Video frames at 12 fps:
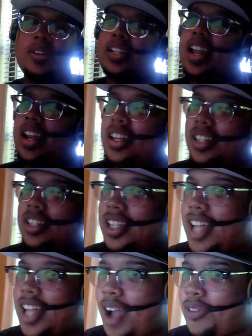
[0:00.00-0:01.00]
yeah,
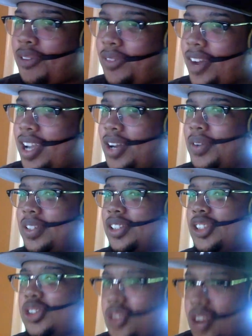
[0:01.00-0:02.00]
Alfredo is
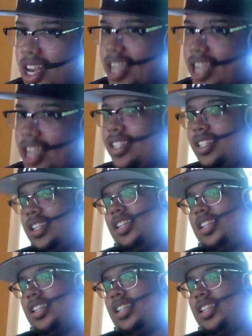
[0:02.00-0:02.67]
crazy.